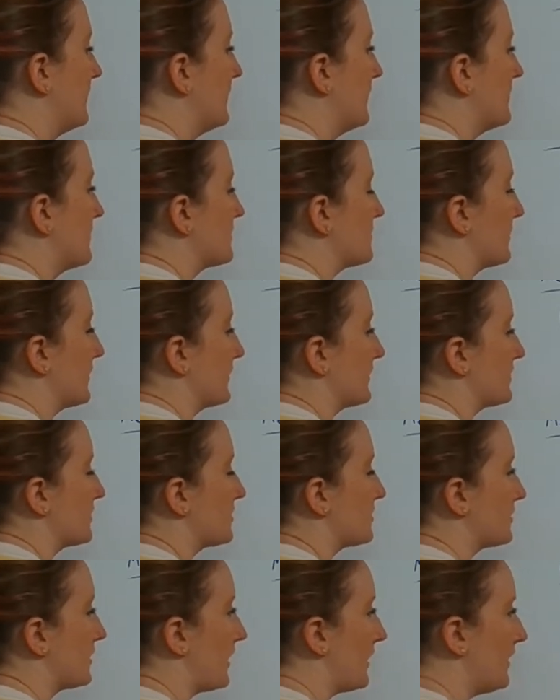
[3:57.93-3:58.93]
So we're going to
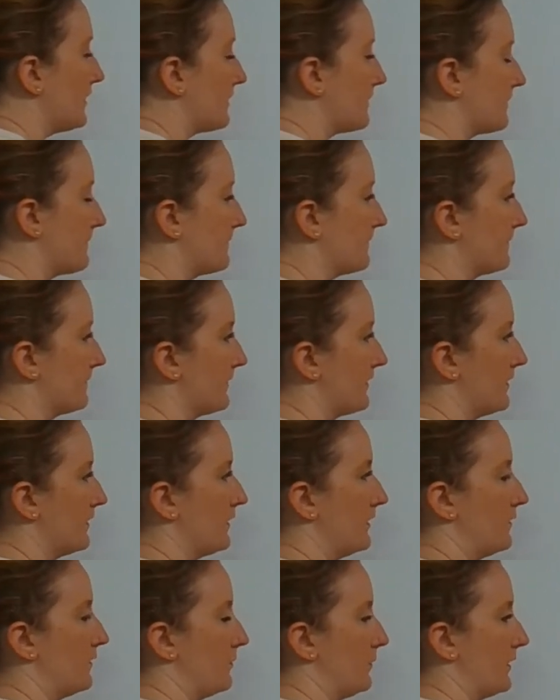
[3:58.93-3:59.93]
start
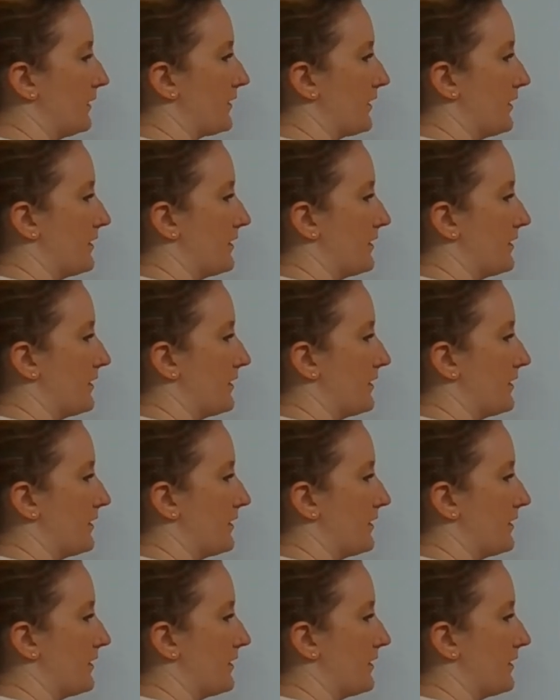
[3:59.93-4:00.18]
with our